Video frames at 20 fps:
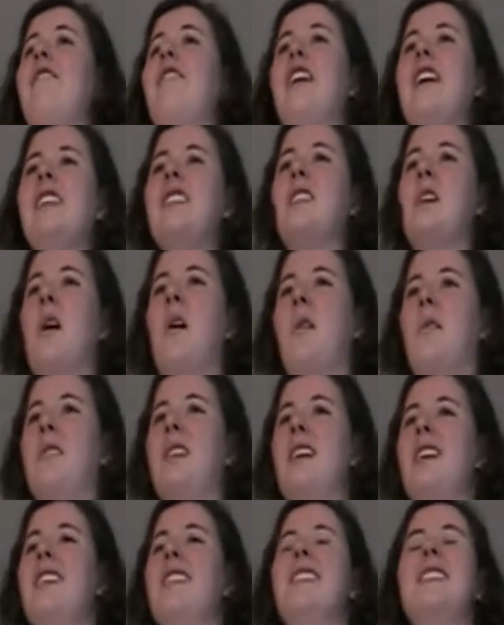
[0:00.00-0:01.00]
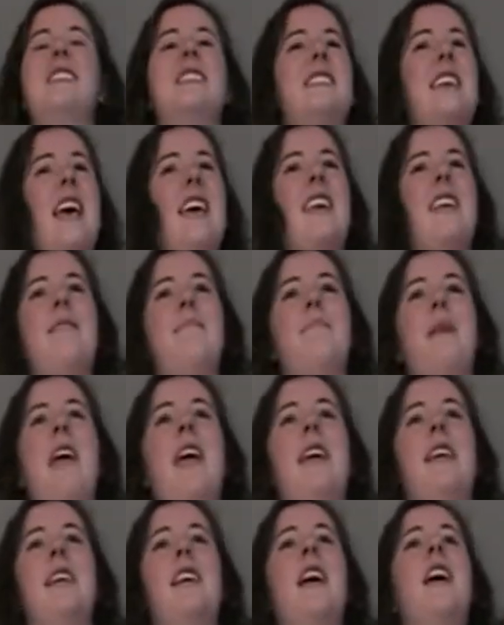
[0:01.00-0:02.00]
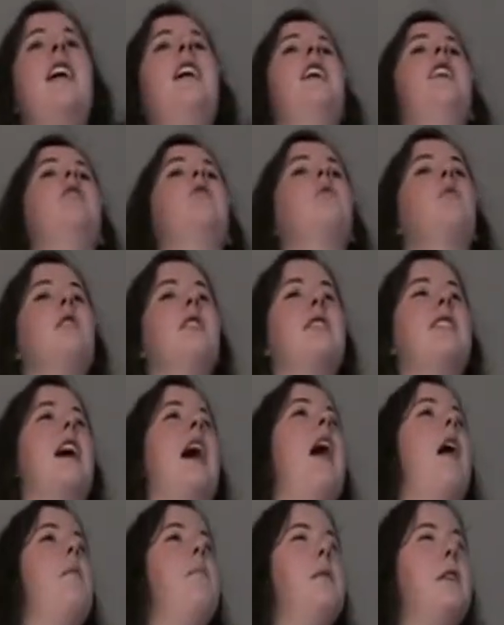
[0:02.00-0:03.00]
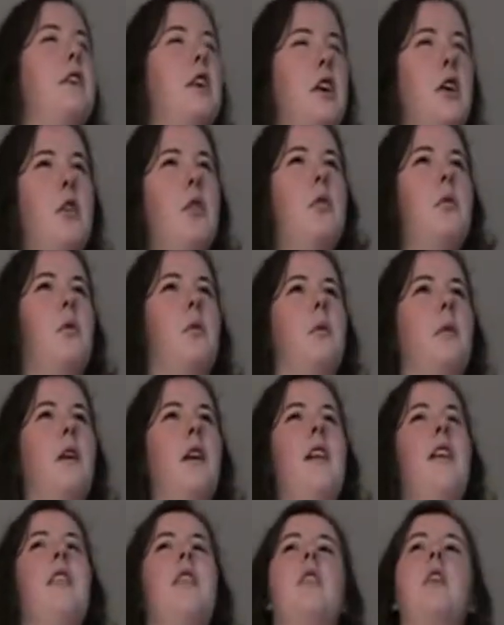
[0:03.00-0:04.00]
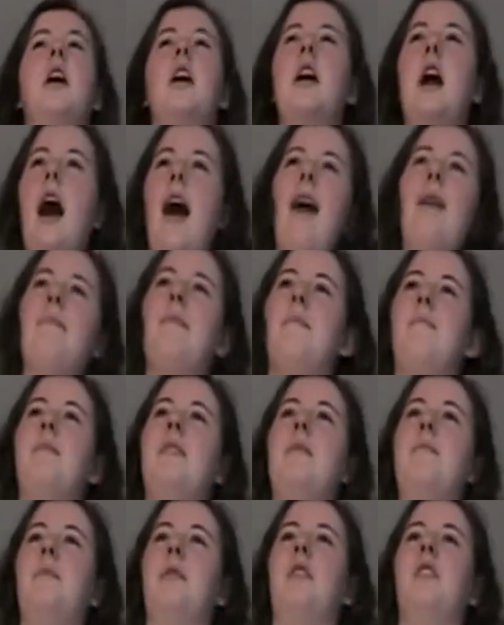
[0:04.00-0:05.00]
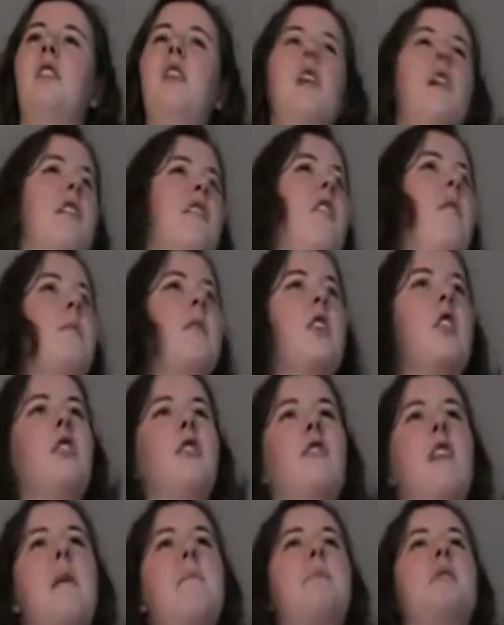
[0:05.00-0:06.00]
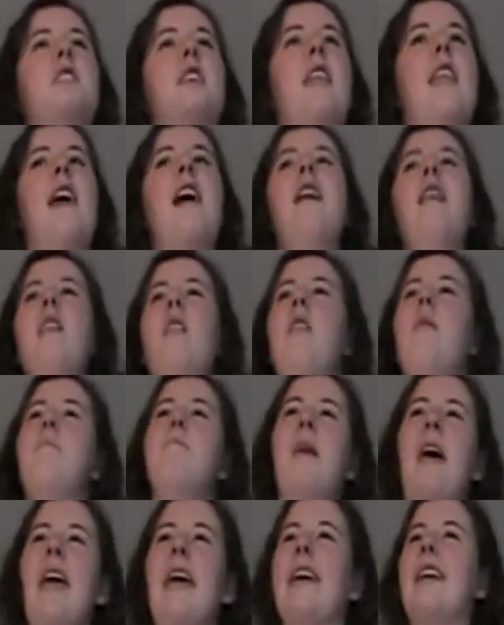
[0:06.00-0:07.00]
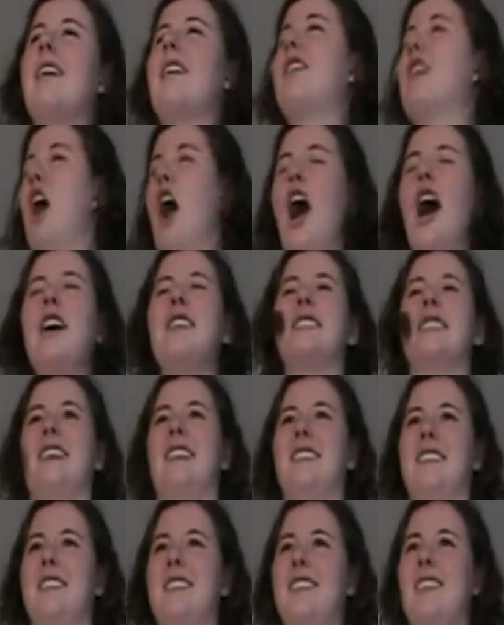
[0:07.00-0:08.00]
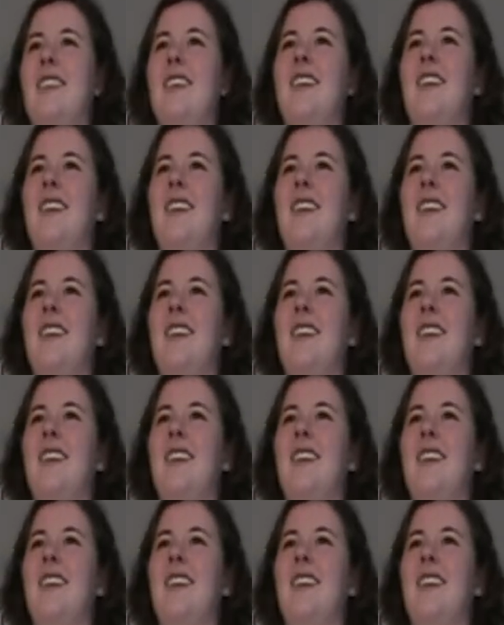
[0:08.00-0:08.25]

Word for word: vetoed the second bank in order to help you, the common people, from the corruption the bank causes.